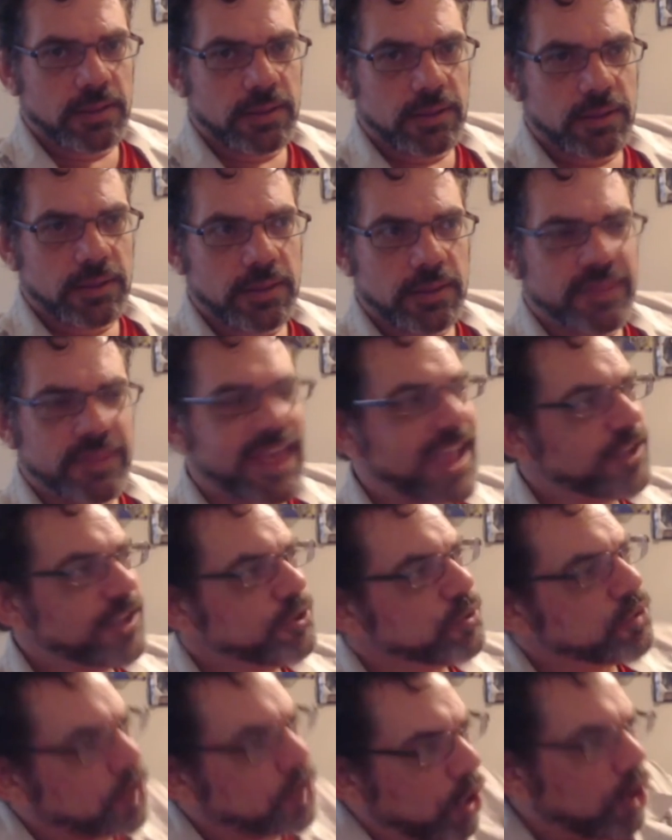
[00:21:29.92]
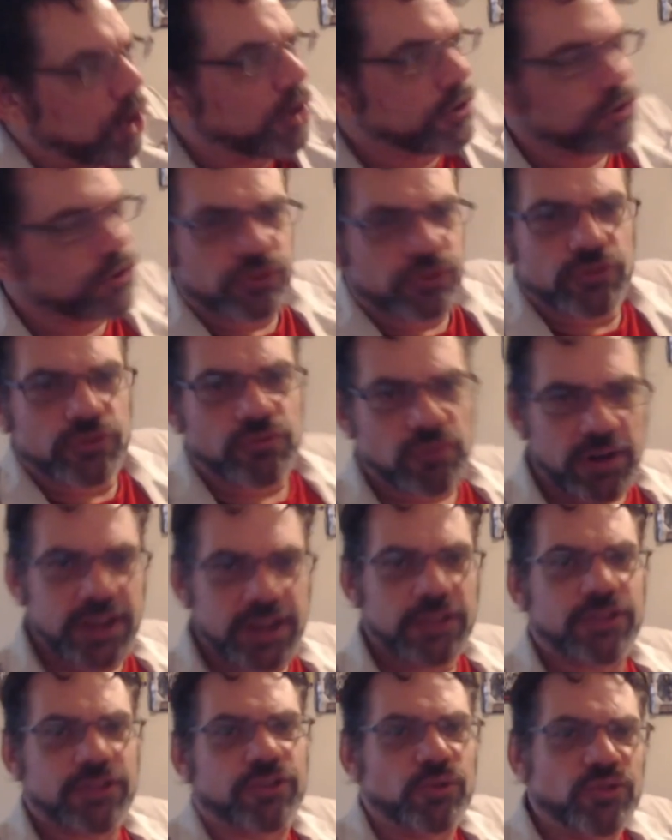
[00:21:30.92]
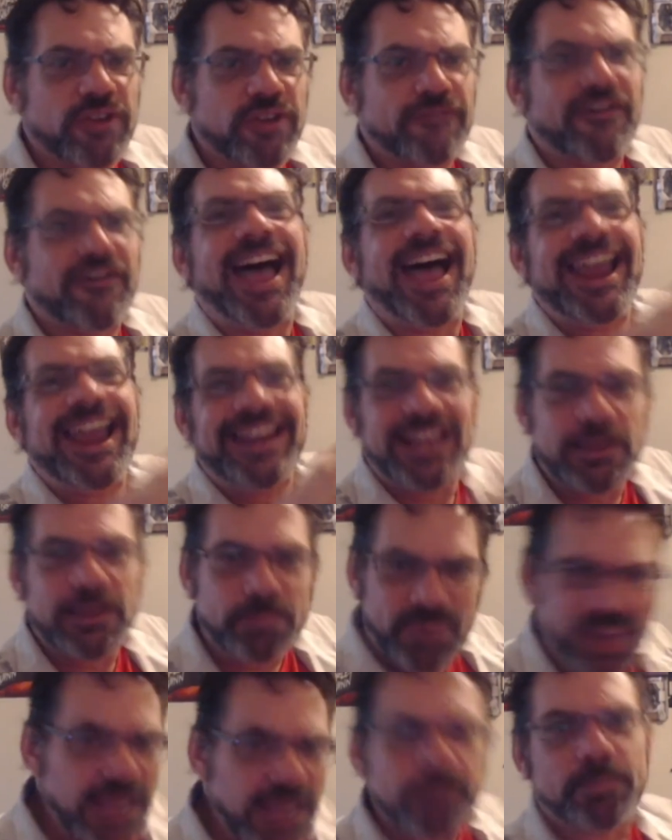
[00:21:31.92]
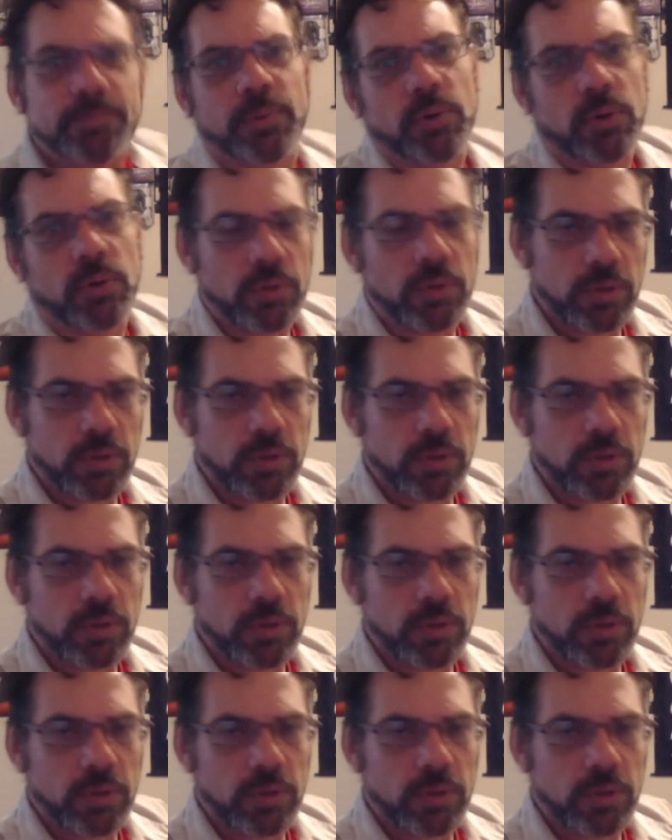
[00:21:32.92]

that you garner strength through dividing people.